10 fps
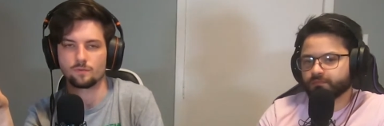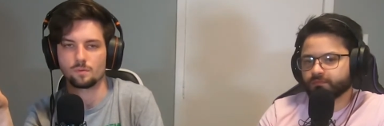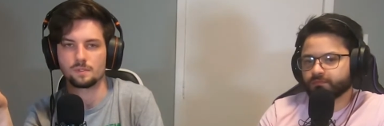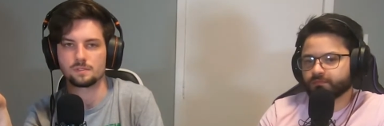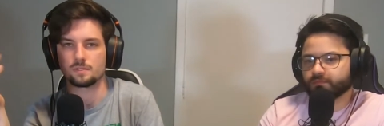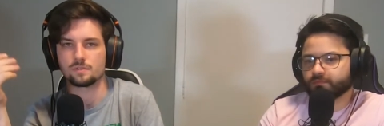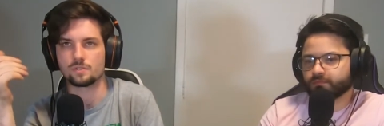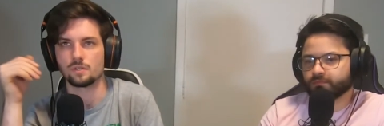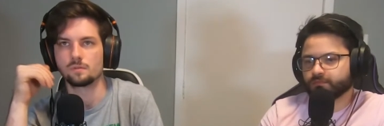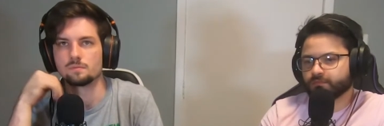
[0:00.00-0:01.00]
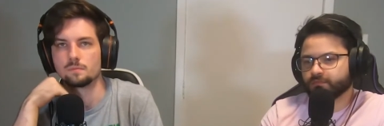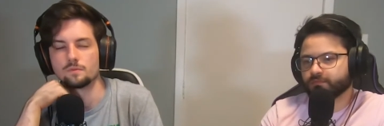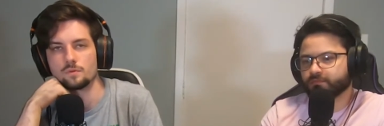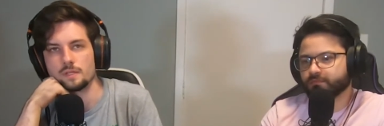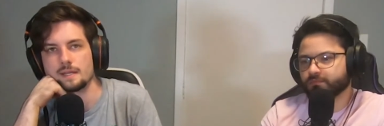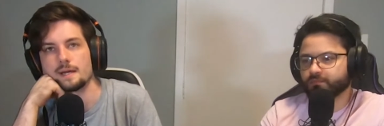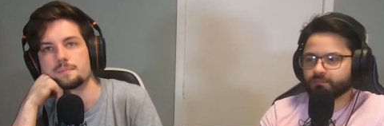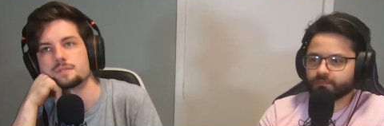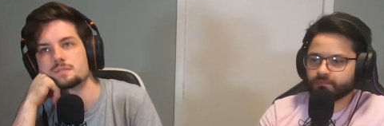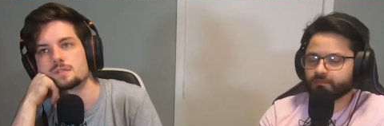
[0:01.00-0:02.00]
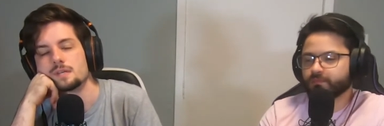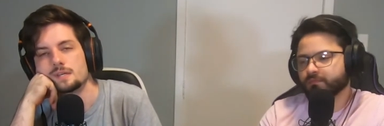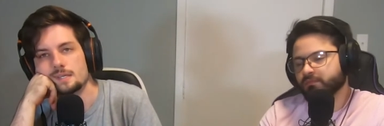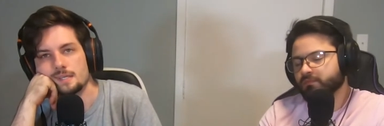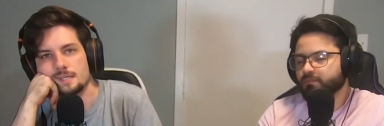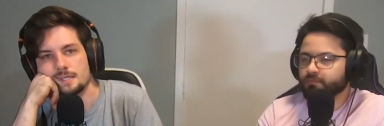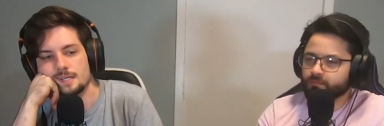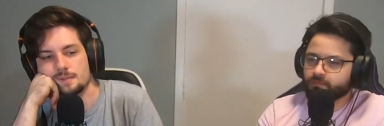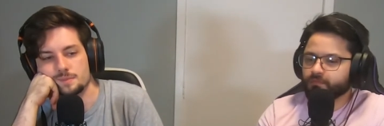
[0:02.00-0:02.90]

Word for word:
Speaker 1: four months in the show before that happens um,